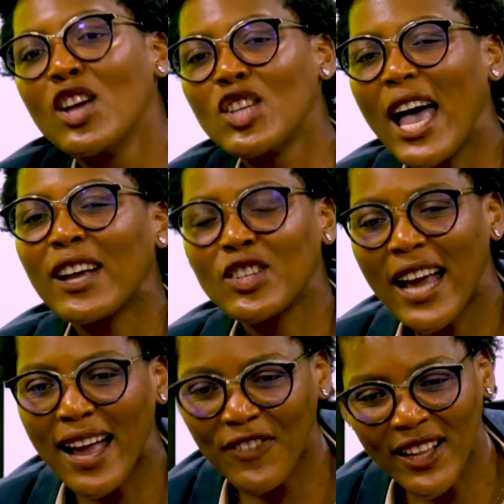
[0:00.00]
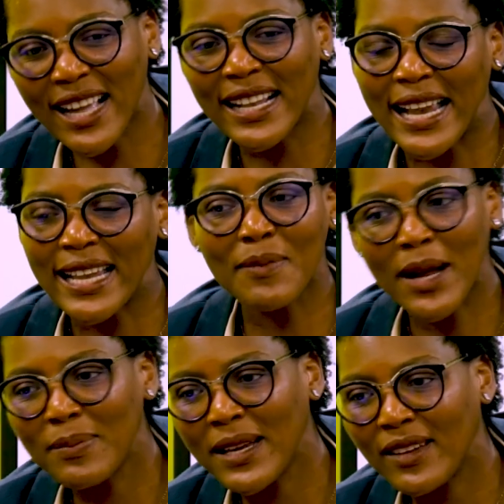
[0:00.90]
So actually, I feel like Lenny
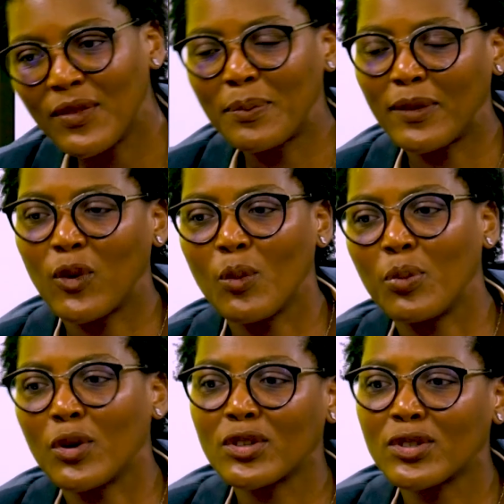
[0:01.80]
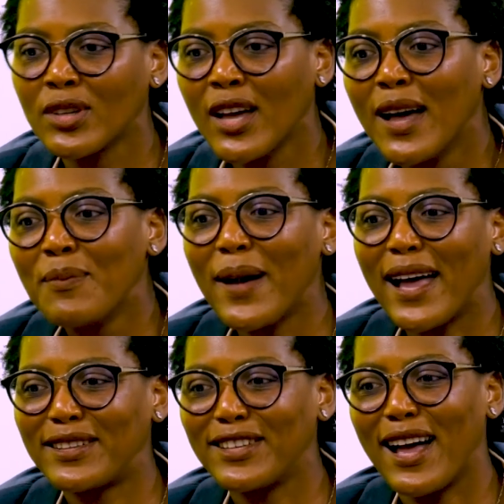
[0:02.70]
might be even before books.
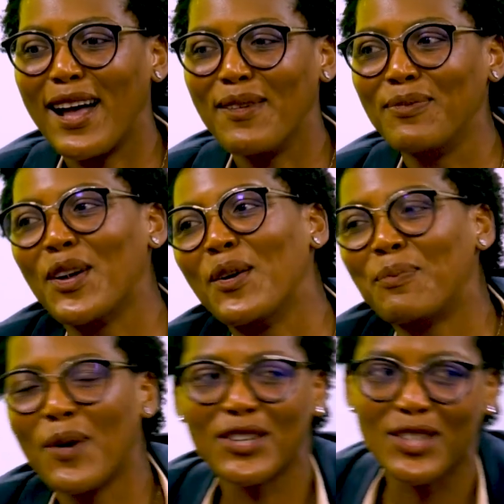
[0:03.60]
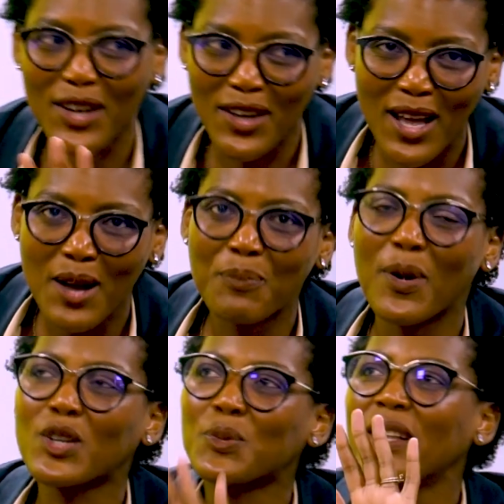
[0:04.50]
But no, books
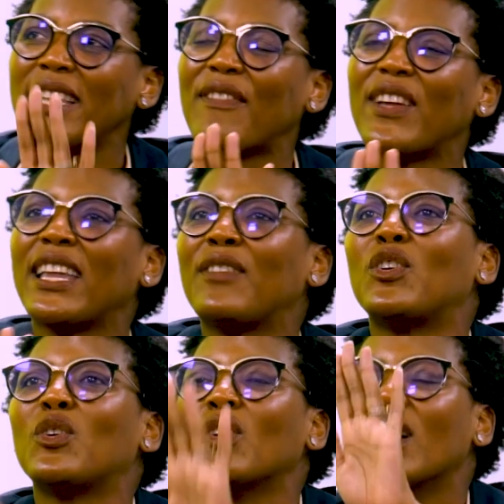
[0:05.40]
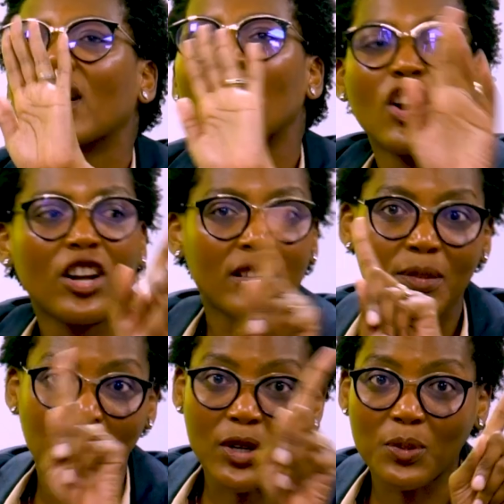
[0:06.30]
will never leave you. Girls,
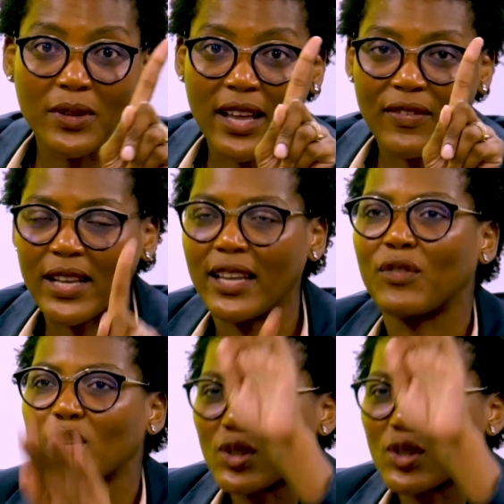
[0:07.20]
books will never leave you.